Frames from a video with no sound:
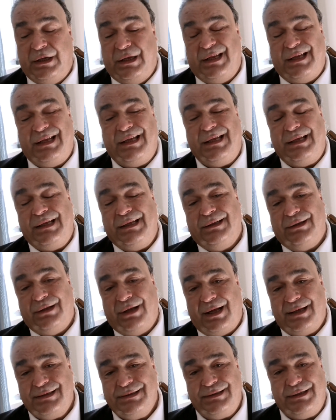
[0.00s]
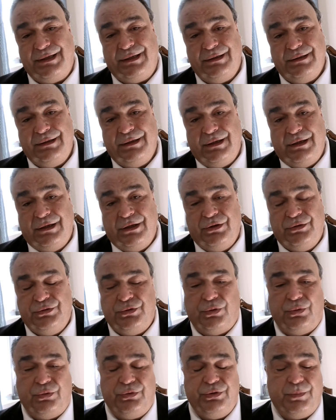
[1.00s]
He lost it.
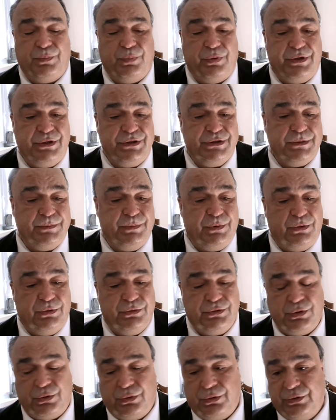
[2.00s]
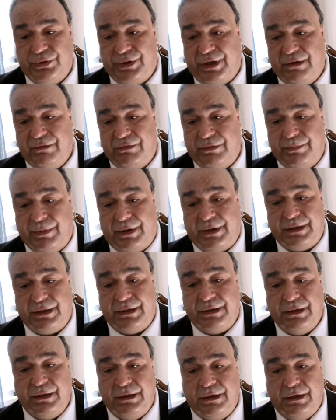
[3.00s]
Told the principal, told everybody.